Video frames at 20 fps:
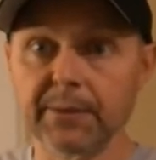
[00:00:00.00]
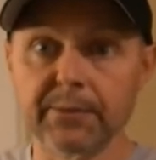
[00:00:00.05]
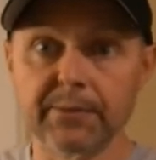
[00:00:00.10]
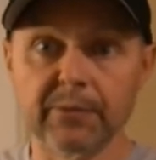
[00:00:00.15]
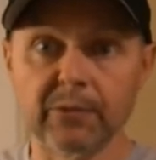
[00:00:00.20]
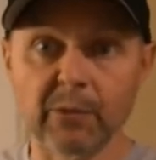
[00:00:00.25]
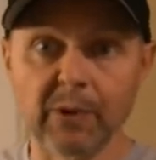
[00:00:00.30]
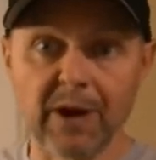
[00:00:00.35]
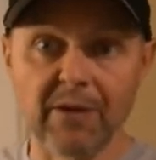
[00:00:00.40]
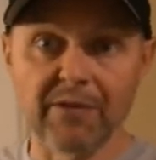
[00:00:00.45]

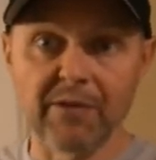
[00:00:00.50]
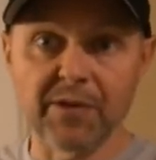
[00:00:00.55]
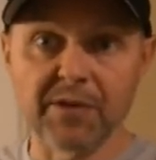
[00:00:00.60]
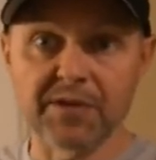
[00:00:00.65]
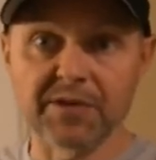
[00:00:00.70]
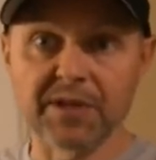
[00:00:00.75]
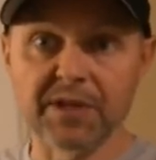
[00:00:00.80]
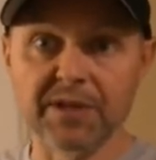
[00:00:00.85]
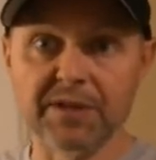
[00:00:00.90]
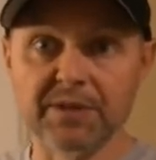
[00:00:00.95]
whatever the
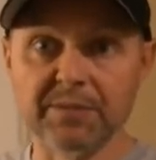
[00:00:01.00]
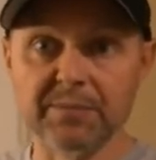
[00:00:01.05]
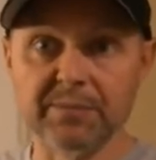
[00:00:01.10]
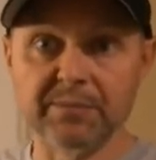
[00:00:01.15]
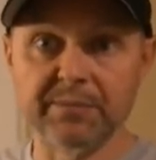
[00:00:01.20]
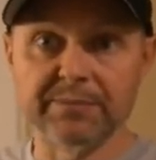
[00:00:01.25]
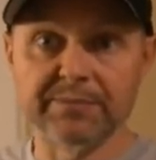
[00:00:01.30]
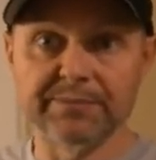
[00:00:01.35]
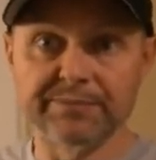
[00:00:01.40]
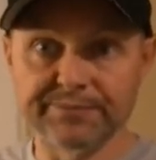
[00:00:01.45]
season
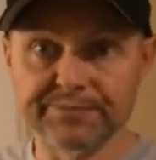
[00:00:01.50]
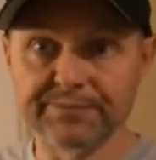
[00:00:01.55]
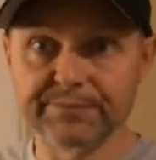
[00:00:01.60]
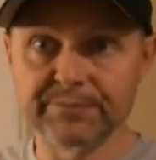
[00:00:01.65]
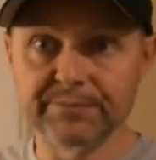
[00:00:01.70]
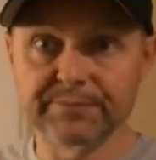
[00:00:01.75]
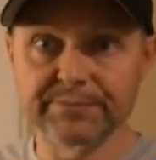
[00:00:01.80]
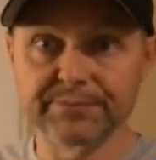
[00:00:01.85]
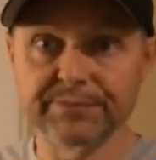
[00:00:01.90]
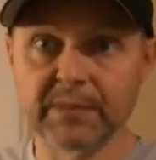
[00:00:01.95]

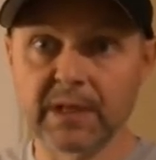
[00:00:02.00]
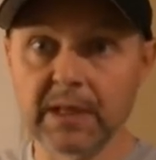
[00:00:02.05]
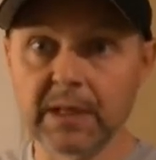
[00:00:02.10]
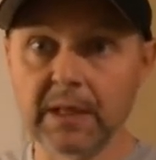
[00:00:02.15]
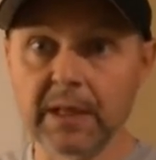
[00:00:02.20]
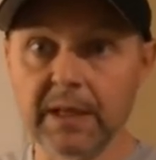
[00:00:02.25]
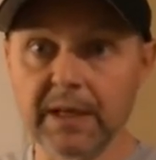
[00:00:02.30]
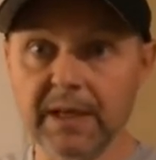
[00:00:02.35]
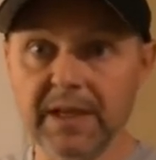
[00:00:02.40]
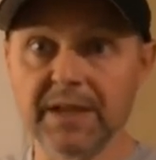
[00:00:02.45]

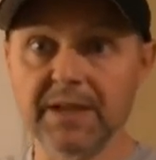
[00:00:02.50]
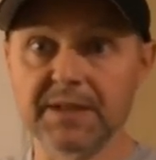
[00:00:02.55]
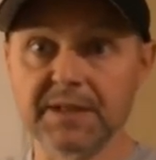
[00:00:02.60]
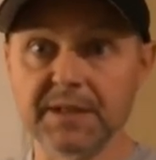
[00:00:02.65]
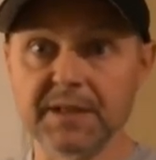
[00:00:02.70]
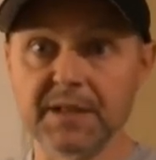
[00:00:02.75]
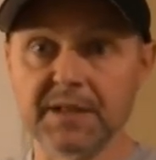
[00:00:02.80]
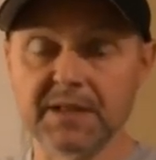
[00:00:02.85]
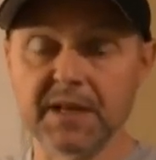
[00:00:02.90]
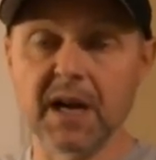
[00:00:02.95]
is
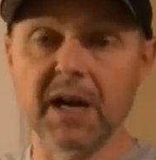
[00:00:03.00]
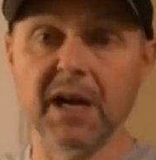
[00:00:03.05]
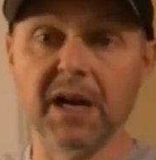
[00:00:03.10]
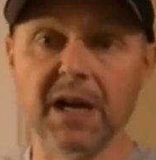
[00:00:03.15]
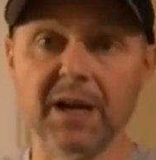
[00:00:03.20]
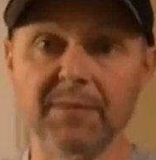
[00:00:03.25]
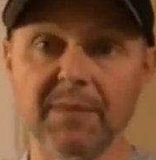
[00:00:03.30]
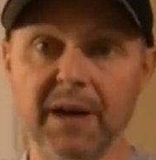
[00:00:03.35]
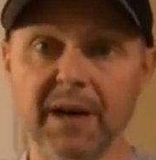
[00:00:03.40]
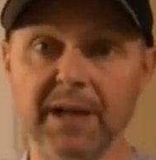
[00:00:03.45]
at the
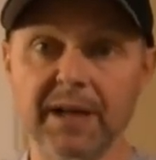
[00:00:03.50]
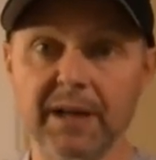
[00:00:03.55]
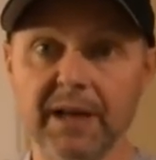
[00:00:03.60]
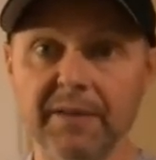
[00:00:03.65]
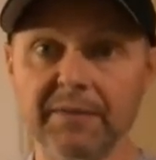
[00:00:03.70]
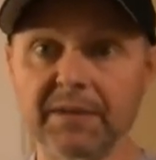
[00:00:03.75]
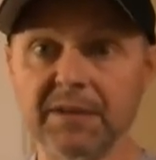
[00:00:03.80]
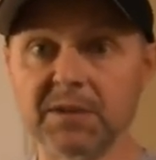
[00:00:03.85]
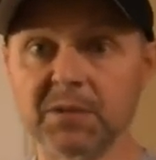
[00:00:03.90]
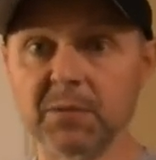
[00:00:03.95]
time. I
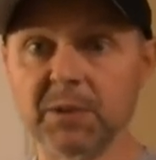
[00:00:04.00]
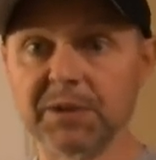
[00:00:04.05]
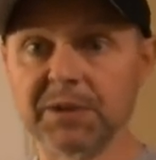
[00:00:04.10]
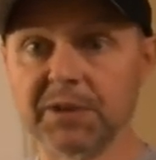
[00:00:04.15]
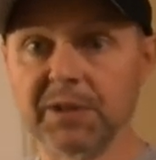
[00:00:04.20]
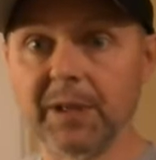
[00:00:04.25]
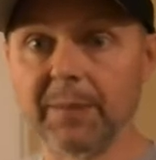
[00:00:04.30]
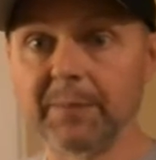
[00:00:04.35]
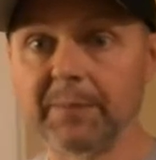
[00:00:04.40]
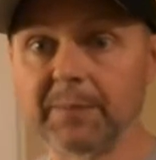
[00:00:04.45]
have to switch it
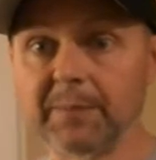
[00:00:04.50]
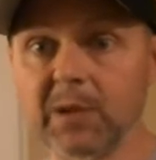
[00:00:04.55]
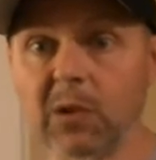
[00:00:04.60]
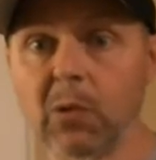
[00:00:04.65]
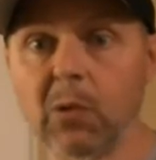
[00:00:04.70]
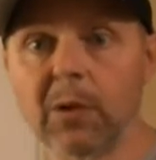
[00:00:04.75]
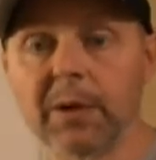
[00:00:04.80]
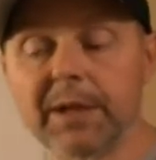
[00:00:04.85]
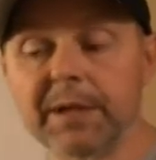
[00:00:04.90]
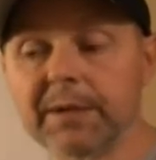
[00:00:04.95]
up
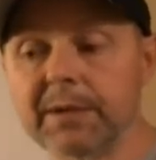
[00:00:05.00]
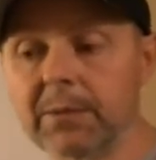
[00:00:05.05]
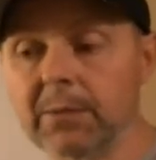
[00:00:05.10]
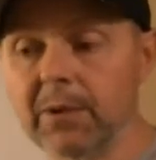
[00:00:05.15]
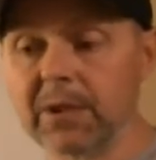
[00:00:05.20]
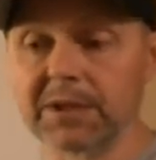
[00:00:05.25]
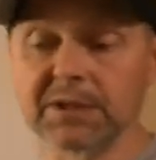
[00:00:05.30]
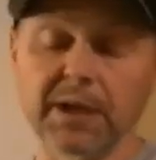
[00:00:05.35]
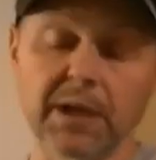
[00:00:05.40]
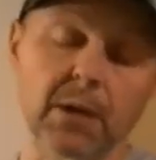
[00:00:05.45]
according to
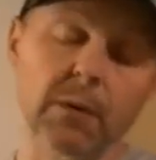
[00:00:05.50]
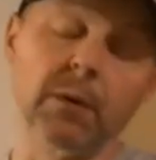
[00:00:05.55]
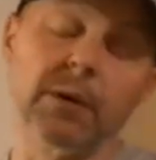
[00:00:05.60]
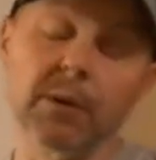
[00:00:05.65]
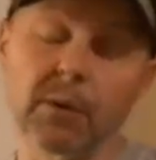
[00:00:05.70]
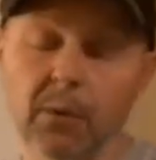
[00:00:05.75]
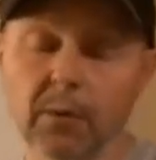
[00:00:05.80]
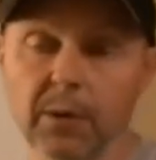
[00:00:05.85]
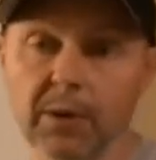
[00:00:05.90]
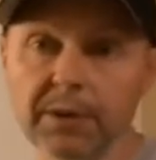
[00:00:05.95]
what's going
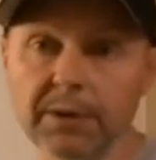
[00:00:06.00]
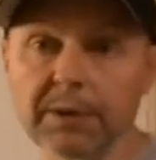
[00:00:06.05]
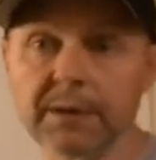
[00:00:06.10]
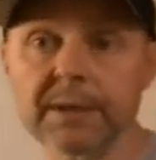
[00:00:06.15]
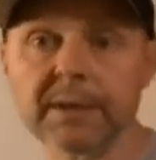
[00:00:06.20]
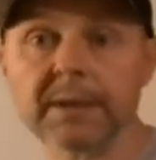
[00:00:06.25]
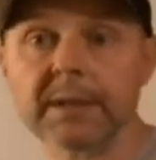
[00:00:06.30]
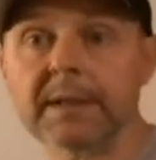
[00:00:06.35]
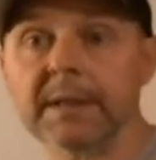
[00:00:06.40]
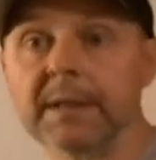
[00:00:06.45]
on.
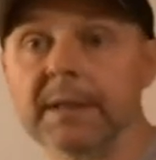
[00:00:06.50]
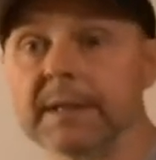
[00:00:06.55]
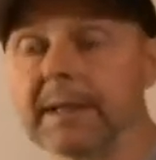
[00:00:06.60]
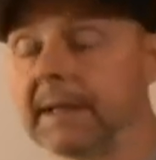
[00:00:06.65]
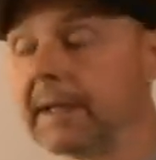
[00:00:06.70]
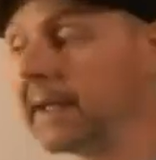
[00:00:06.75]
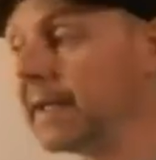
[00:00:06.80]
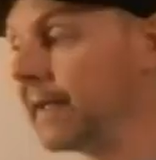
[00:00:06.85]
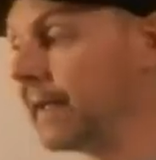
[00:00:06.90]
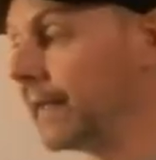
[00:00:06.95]

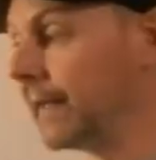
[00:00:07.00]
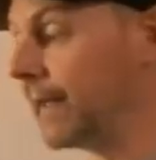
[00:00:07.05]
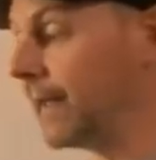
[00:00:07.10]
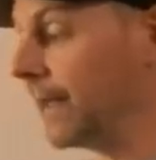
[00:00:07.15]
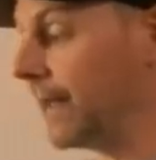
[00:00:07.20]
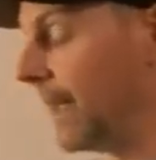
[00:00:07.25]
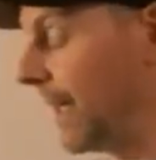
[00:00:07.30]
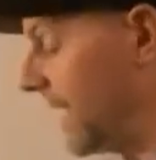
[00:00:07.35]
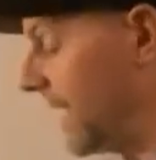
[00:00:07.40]
I